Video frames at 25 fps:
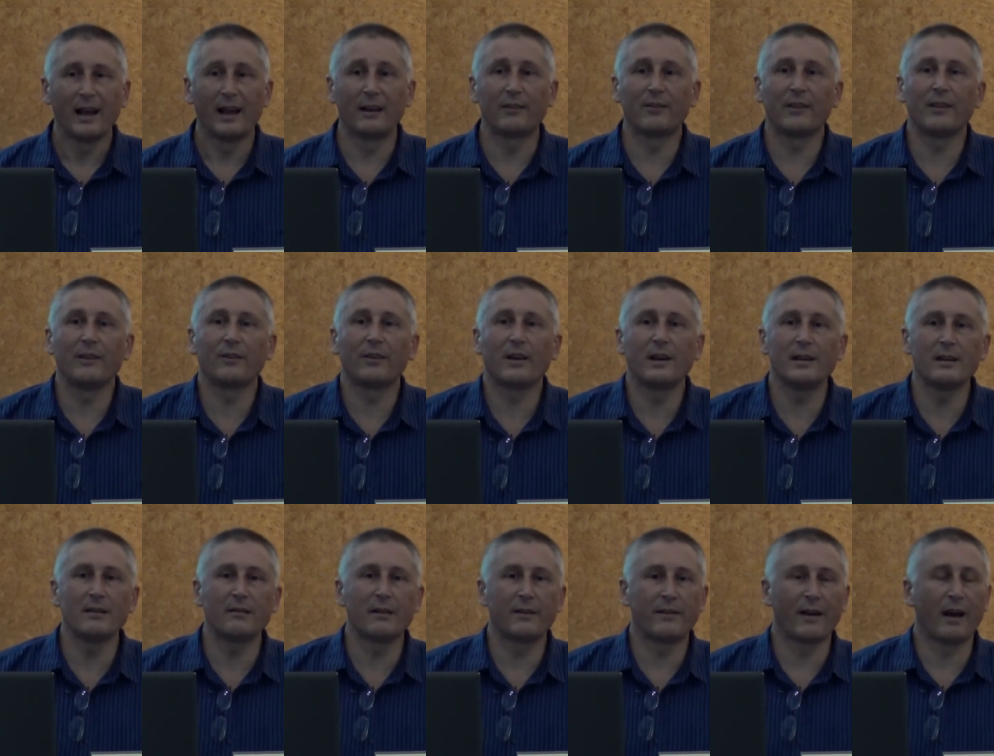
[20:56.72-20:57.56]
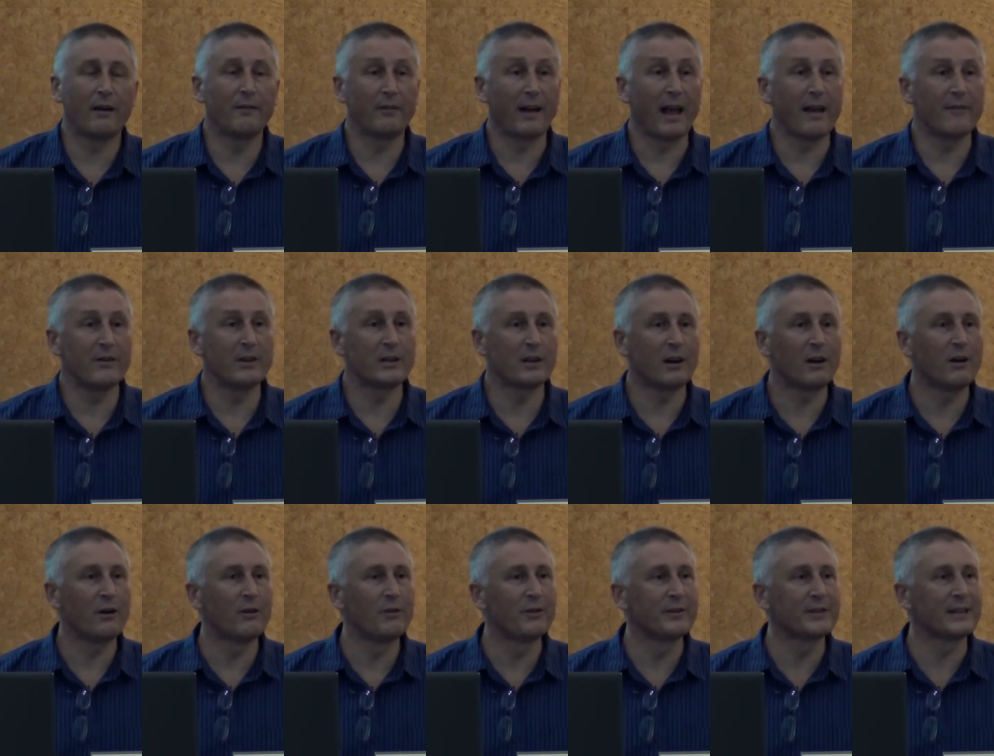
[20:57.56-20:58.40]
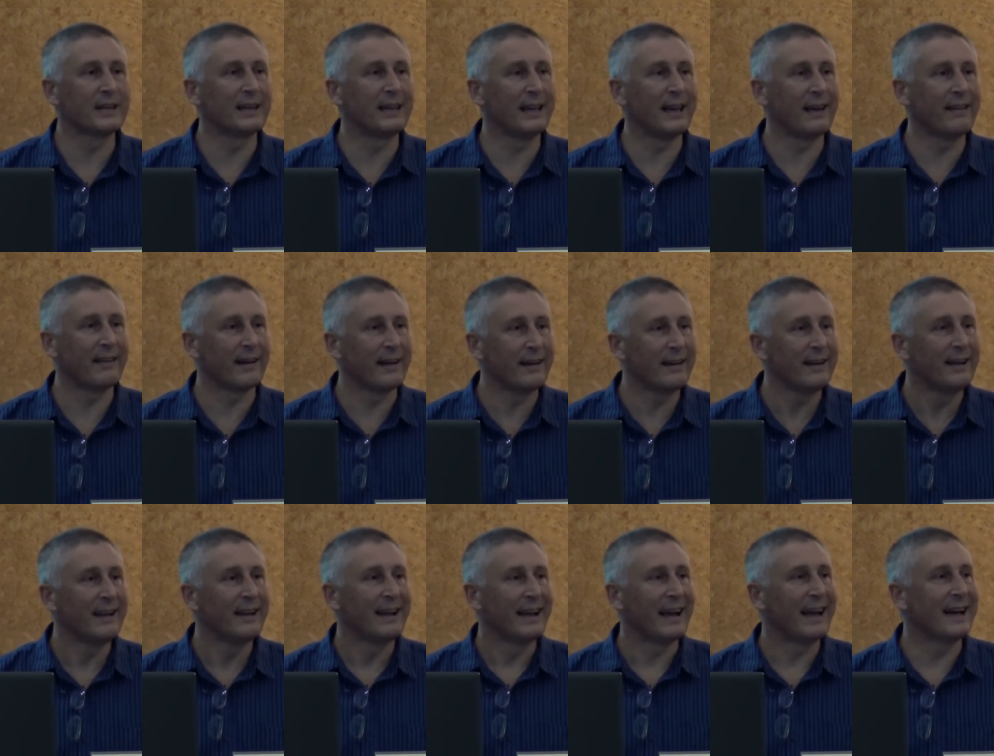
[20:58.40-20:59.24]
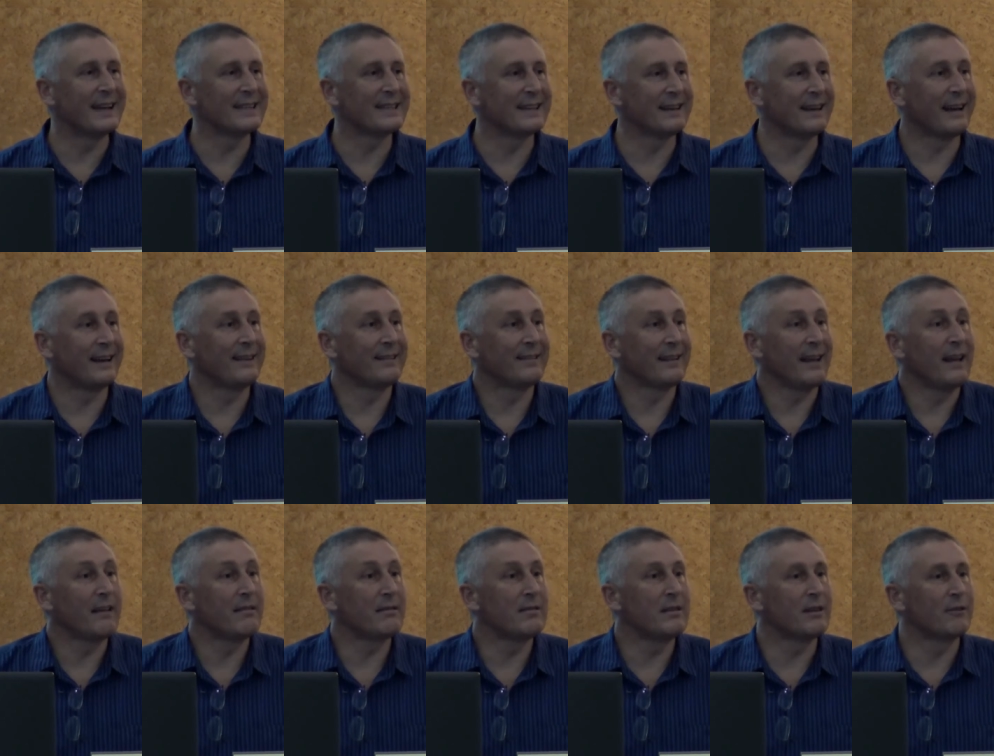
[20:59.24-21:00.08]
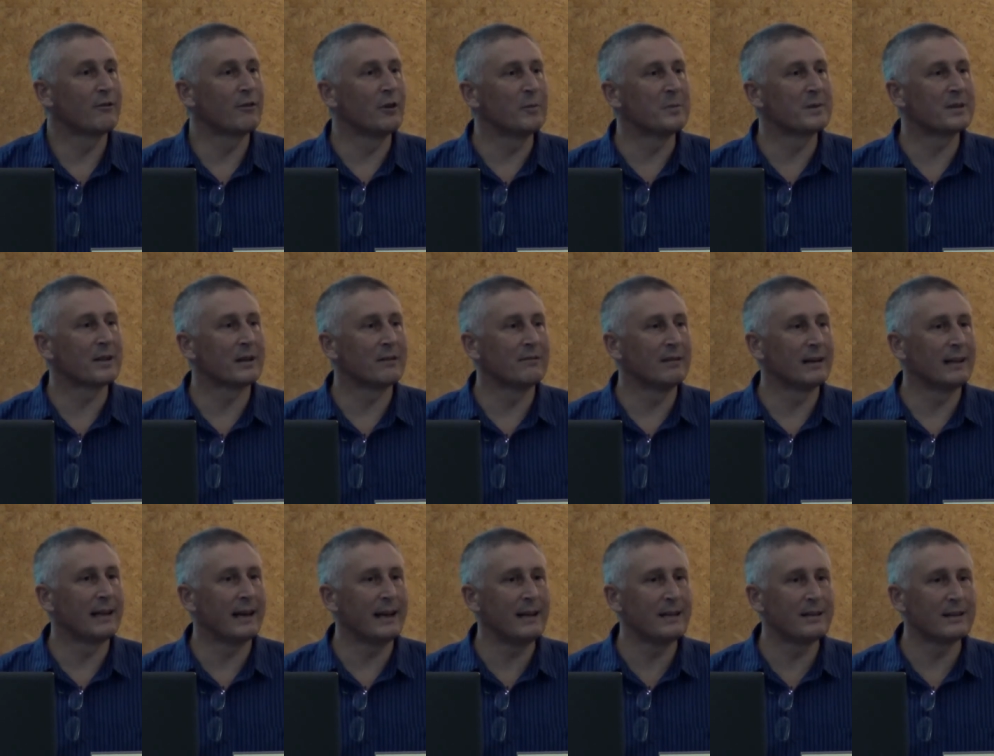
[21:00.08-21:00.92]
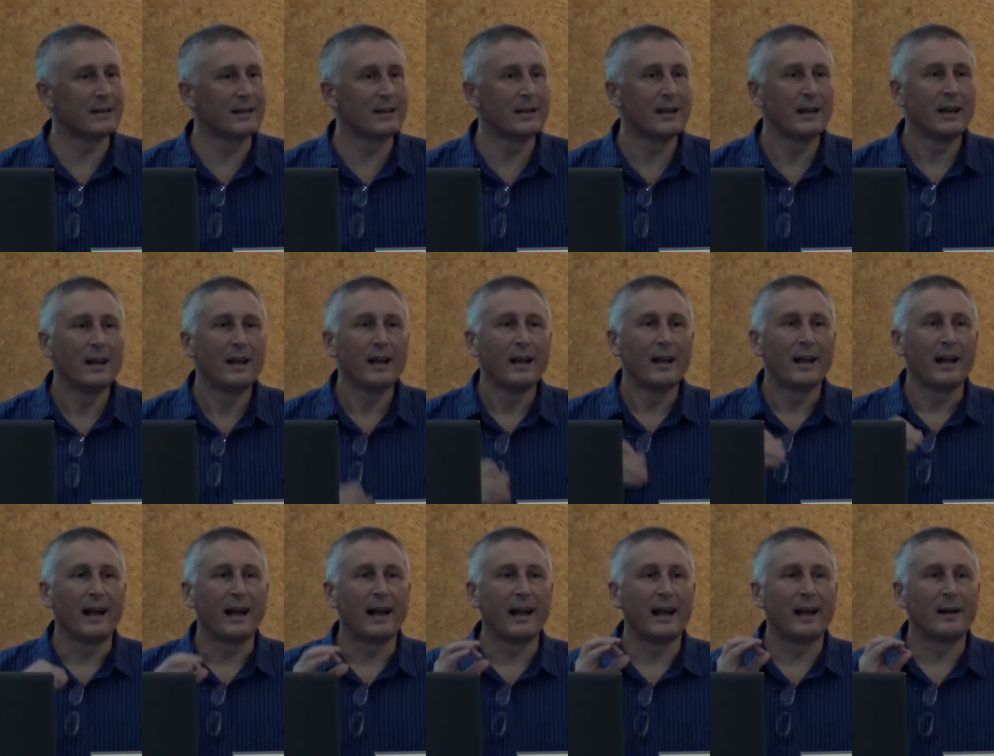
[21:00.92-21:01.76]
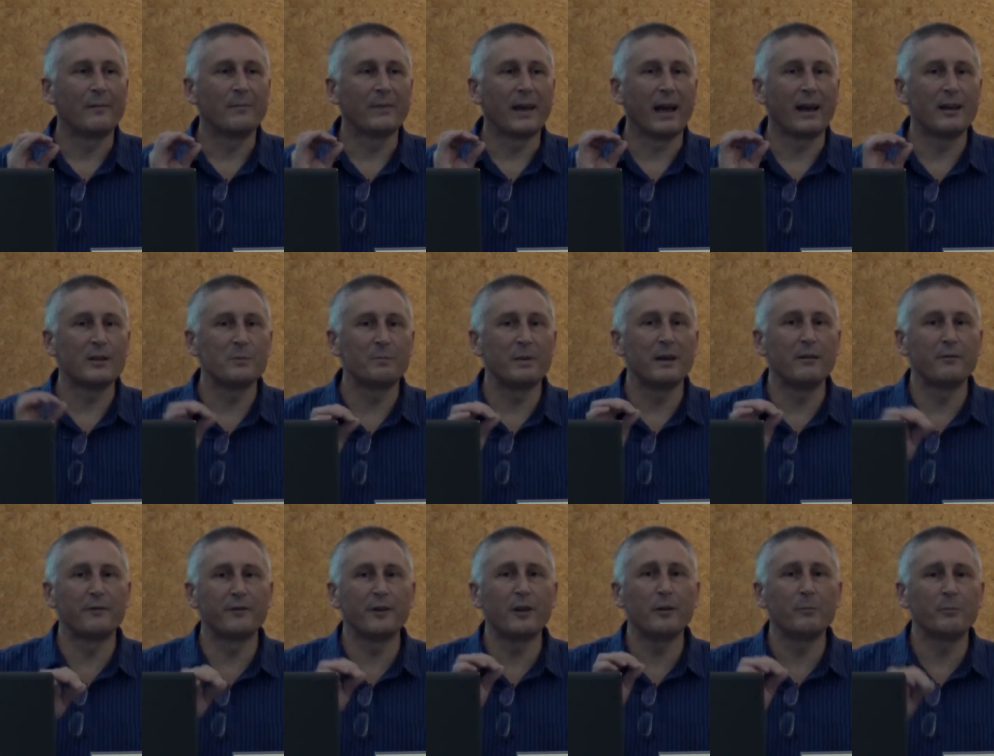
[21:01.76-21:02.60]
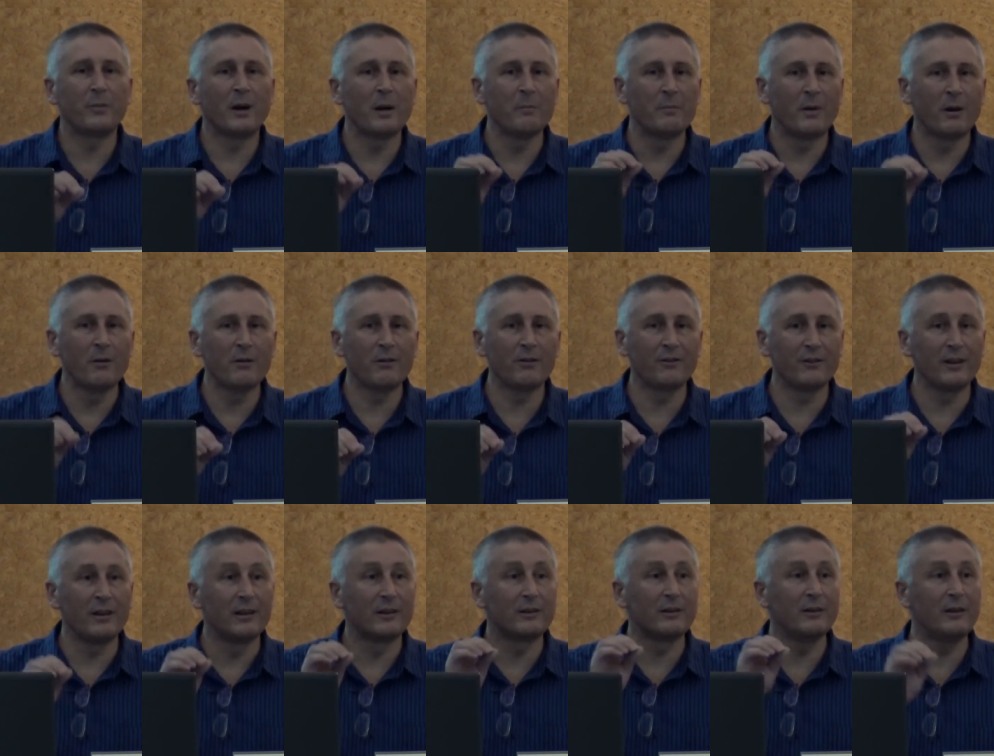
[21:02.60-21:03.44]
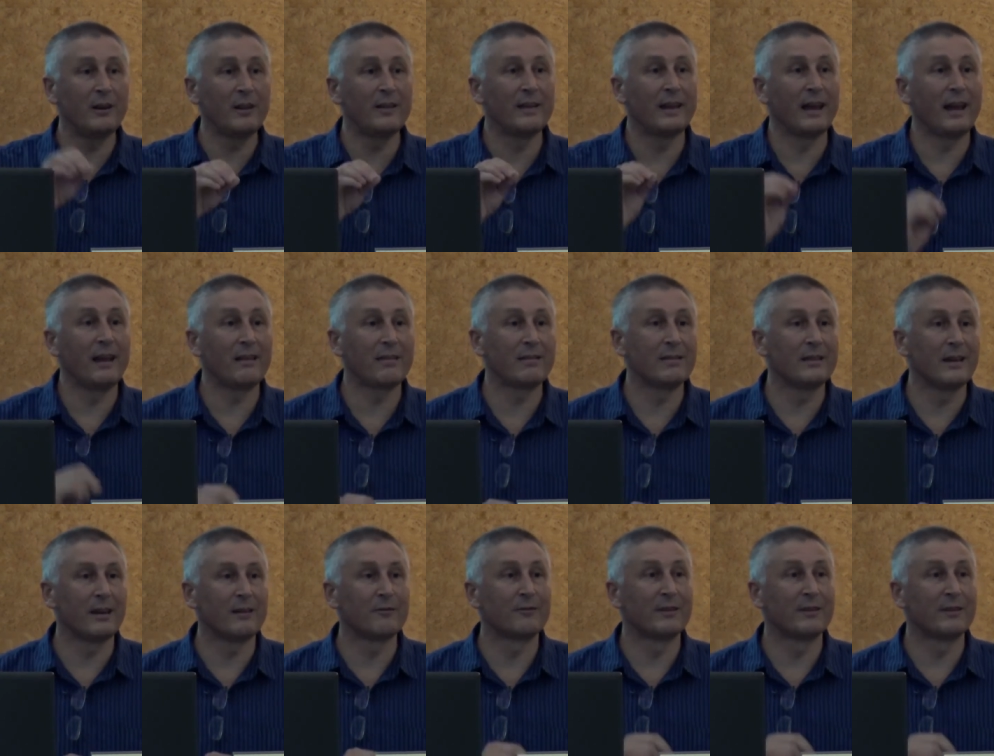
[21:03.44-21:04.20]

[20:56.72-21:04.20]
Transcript: And so this idea of having to hold together as ethnic groups that are related has been felt by most, including the ethnic